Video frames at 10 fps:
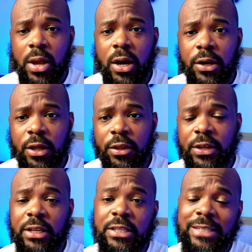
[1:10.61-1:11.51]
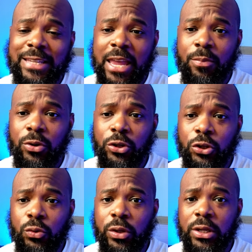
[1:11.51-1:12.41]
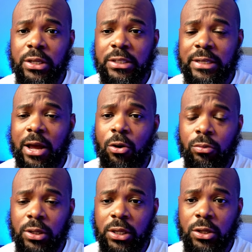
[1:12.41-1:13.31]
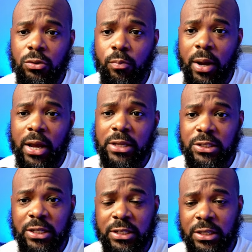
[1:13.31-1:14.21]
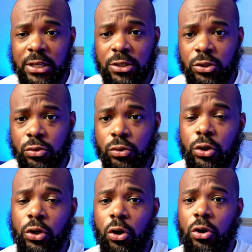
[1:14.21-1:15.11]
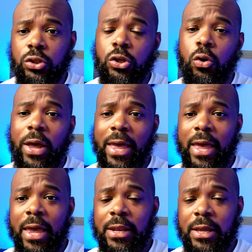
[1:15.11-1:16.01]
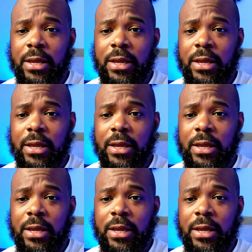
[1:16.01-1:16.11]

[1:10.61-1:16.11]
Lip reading: Another thing this is able to do is not only can you bind just these two, you can also add